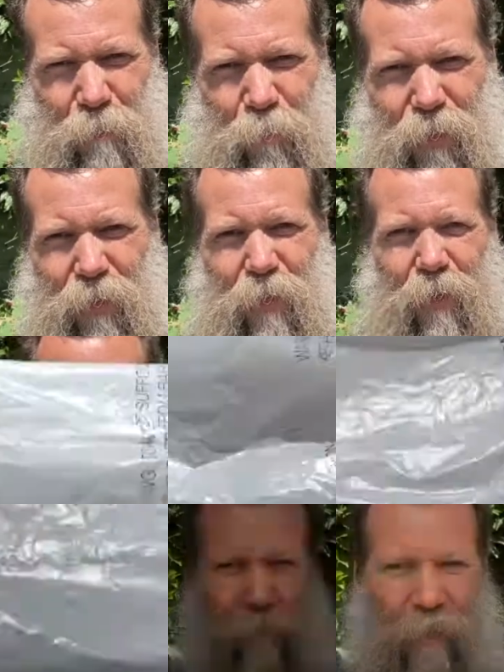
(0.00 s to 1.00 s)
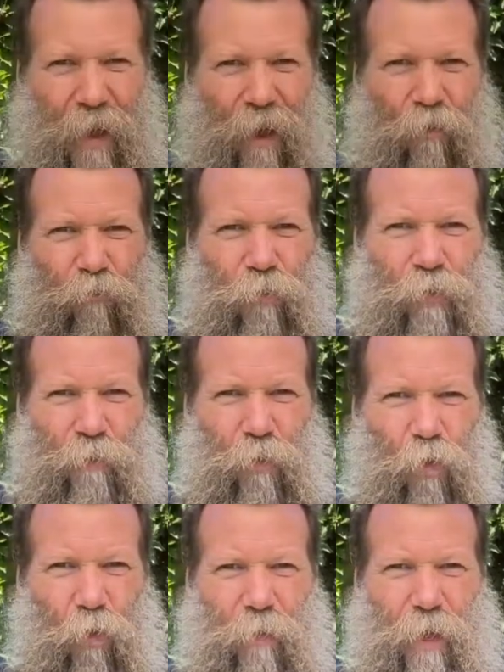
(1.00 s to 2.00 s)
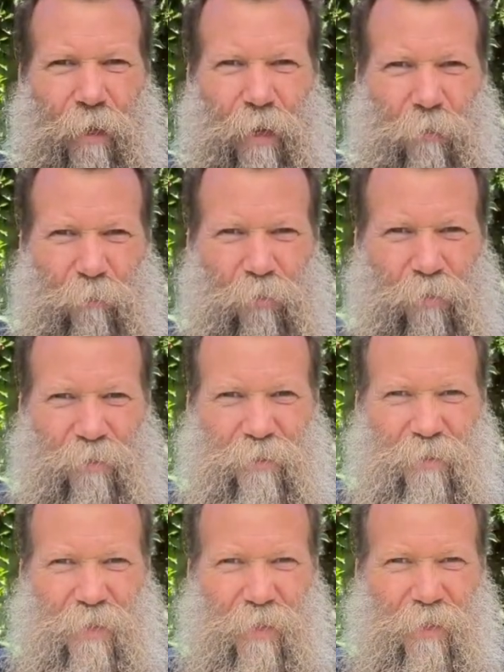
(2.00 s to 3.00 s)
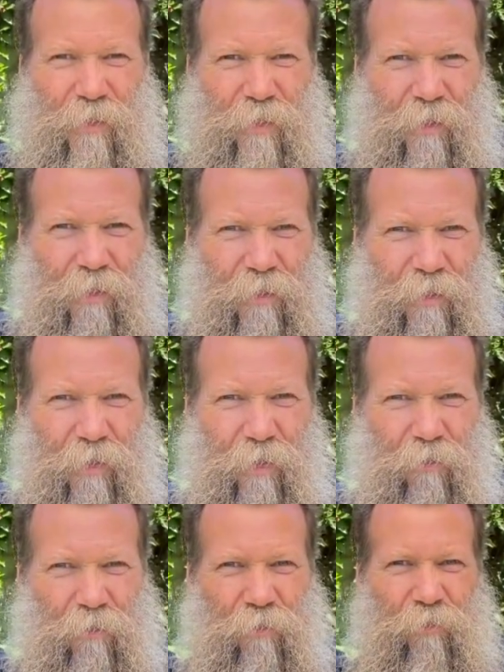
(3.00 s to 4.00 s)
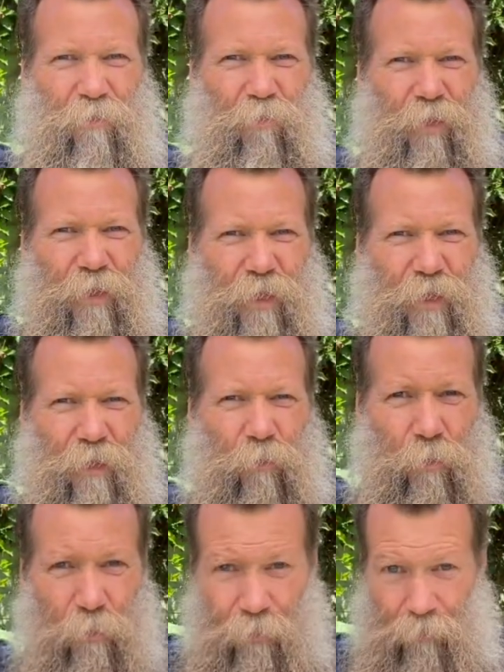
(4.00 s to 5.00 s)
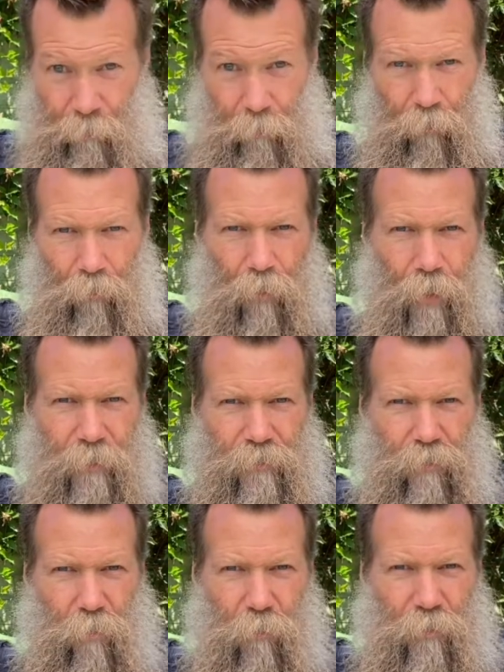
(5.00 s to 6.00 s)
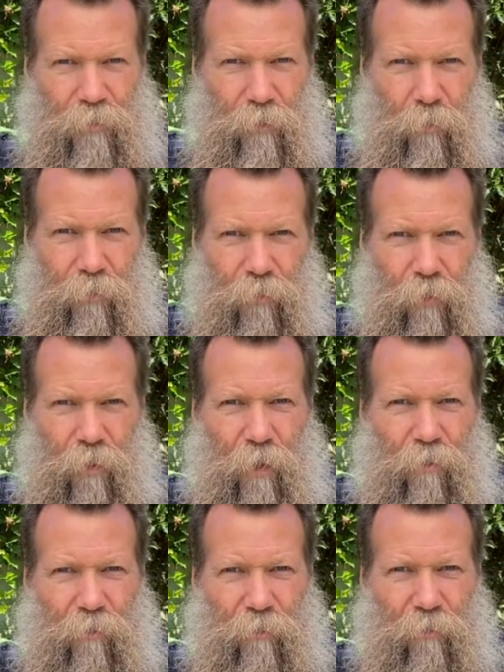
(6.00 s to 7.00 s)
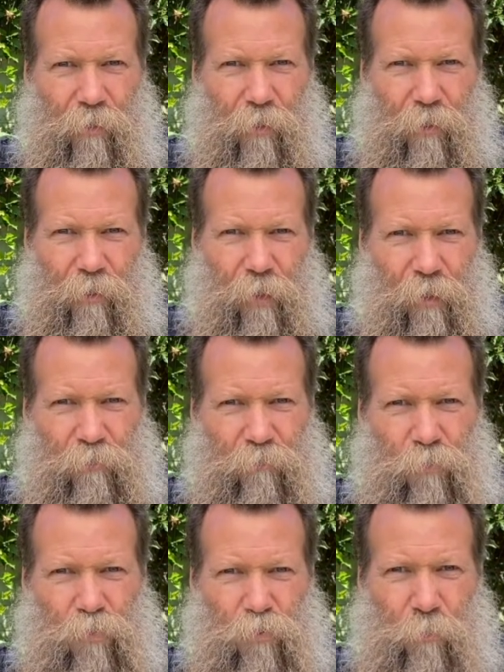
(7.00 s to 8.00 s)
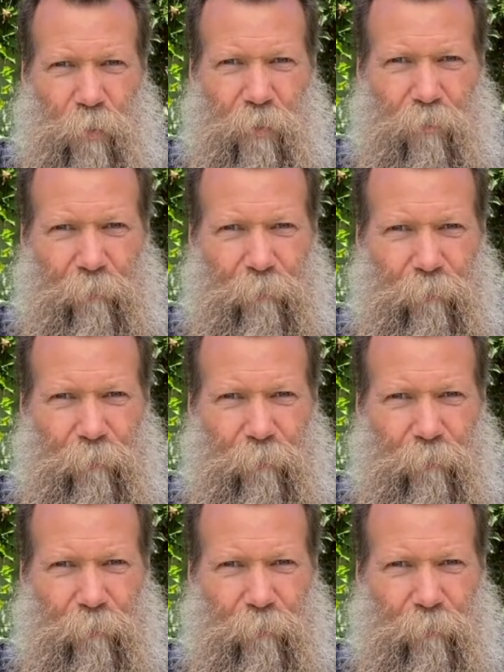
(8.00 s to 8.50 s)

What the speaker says: but now if we hold that up, you can see, you know, we're getting a really similar light to what we did with our other diffusion panel.